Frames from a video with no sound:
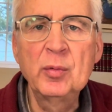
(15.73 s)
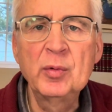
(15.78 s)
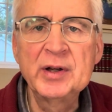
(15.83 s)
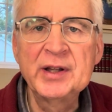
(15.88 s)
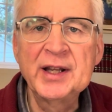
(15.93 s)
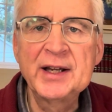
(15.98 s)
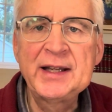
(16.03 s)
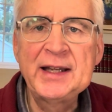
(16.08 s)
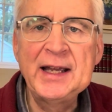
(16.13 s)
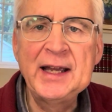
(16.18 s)
with
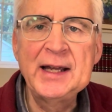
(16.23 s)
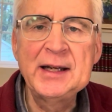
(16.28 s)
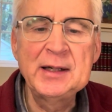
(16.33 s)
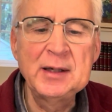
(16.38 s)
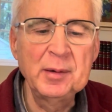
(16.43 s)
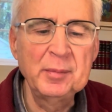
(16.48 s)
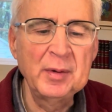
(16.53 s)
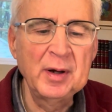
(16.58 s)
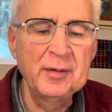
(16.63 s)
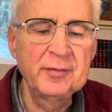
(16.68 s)
a
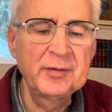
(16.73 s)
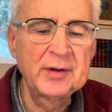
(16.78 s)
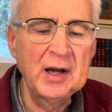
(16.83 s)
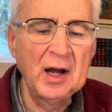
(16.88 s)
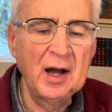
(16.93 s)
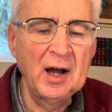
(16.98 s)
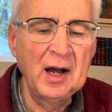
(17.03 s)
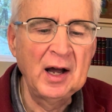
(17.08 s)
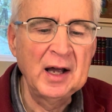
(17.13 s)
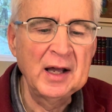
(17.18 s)
kingdom of
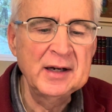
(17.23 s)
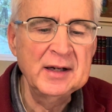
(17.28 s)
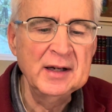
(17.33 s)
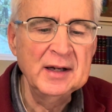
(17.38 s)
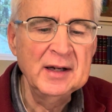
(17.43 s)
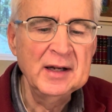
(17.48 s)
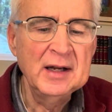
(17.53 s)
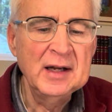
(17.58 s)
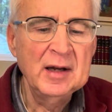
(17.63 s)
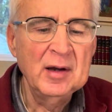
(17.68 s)
God
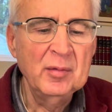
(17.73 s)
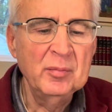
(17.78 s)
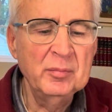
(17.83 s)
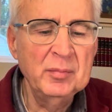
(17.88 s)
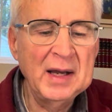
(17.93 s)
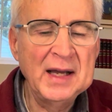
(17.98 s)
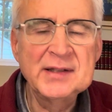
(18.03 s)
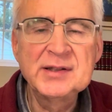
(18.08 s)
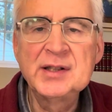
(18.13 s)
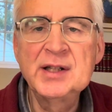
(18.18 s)

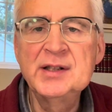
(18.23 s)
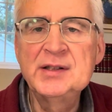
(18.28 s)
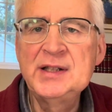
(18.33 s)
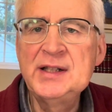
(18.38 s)
message.